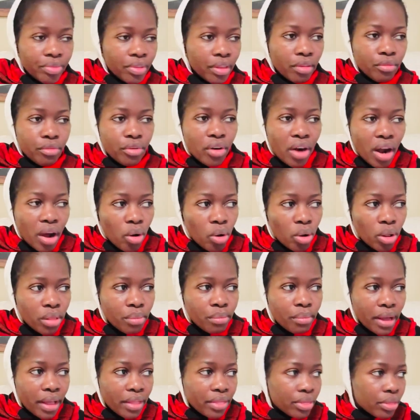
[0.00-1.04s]
for a whole
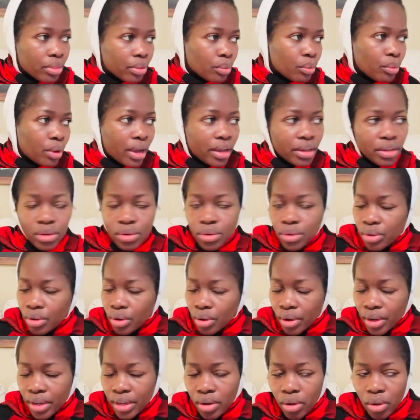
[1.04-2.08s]
month? Why are you
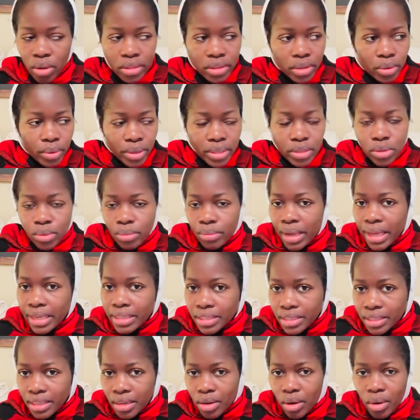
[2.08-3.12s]
going all the way to
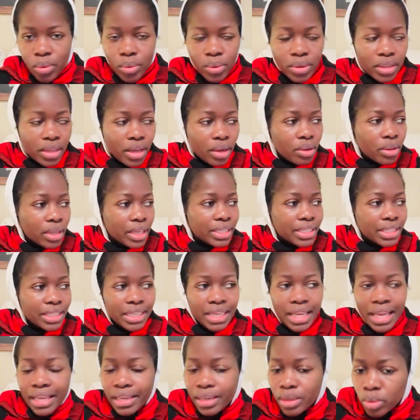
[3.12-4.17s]
Mexico without
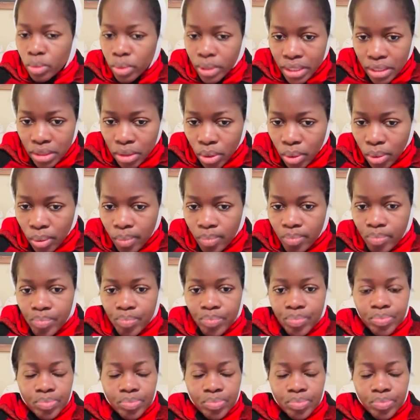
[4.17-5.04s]
letting anyone know?